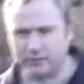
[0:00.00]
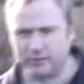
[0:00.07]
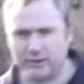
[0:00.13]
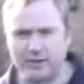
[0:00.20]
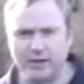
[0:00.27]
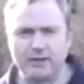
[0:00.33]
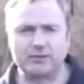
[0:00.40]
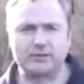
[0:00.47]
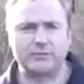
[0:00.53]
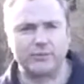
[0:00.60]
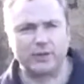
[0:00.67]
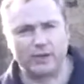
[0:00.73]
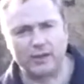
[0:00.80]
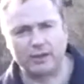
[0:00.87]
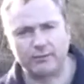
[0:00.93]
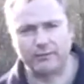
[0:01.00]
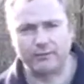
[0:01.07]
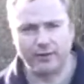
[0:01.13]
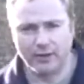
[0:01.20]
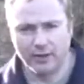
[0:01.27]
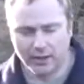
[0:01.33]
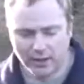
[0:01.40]
the greenhouse that we
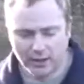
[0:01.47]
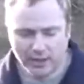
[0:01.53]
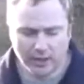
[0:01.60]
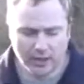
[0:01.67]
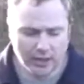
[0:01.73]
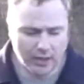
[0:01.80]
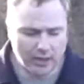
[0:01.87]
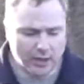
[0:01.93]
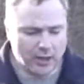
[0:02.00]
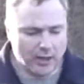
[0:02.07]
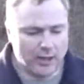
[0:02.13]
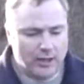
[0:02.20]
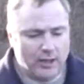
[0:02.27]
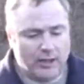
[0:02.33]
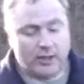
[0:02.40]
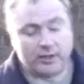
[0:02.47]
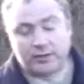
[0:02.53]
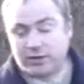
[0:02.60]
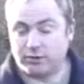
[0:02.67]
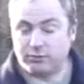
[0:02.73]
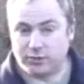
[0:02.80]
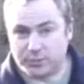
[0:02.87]
have is
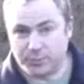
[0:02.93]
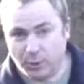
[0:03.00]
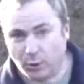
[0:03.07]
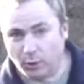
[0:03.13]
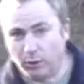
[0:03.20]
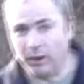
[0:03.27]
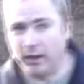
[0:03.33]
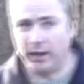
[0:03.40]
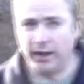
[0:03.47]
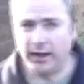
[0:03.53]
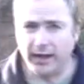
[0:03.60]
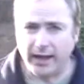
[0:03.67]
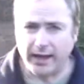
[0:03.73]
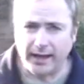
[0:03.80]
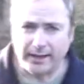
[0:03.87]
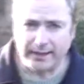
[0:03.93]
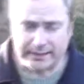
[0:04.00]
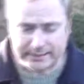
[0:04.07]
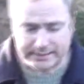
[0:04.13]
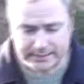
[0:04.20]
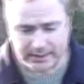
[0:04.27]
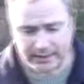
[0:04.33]
too small,
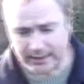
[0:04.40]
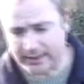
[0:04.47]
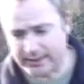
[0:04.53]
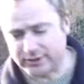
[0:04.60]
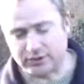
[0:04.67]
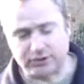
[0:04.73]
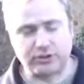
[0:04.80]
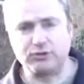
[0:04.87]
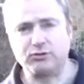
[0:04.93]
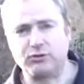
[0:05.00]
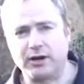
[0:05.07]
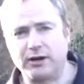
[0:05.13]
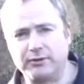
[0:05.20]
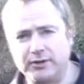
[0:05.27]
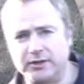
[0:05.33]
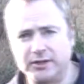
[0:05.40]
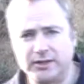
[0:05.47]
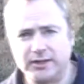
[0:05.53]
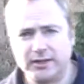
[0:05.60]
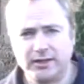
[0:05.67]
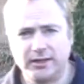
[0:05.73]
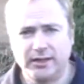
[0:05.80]
and it's just too crowded
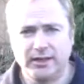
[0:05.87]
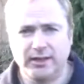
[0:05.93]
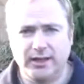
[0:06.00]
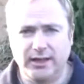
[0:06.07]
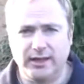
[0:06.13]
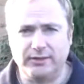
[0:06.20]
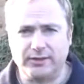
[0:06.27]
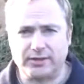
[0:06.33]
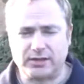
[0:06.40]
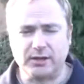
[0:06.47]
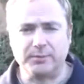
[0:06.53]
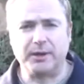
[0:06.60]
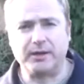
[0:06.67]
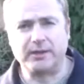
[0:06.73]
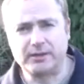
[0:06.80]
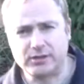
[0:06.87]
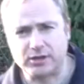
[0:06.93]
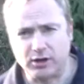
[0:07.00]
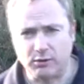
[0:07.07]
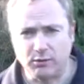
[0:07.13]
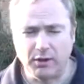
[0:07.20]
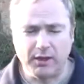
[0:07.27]
in the summer.
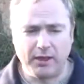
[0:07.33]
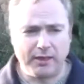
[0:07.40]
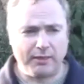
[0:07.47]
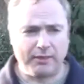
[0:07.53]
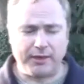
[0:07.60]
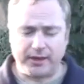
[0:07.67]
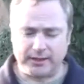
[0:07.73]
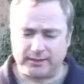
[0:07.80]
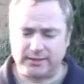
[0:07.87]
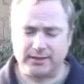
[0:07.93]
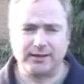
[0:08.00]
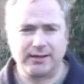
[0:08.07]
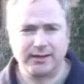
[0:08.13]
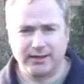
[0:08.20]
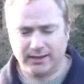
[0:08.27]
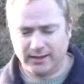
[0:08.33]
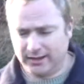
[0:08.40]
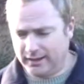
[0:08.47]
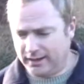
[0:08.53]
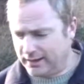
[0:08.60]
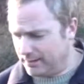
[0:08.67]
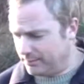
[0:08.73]
So that
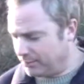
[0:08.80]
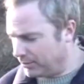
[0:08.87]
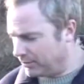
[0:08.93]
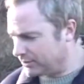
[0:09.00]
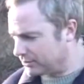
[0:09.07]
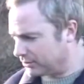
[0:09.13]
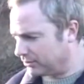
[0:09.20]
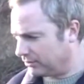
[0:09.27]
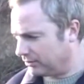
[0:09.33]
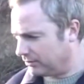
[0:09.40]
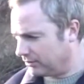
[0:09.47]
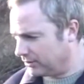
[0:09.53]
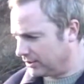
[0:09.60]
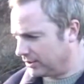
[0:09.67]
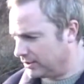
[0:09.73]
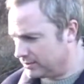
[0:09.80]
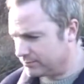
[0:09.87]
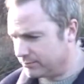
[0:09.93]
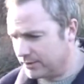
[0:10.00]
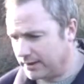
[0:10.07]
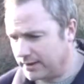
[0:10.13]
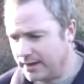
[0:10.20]
polytunnel is
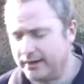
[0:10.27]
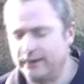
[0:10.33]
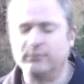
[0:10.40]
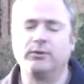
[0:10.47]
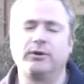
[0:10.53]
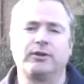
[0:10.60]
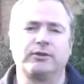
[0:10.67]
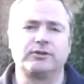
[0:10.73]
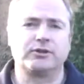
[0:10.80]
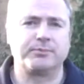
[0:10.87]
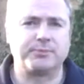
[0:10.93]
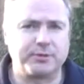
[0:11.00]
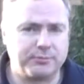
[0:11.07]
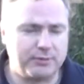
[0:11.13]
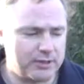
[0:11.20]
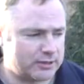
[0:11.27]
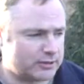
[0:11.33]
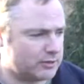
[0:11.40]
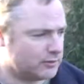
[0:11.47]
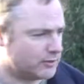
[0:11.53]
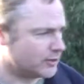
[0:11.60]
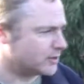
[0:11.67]
again one of the jobs that we need to
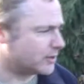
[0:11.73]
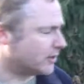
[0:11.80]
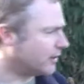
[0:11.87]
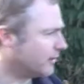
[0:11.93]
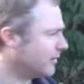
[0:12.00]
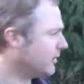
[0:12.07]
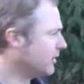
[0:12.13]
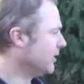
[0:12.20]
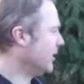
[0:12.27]
do this year.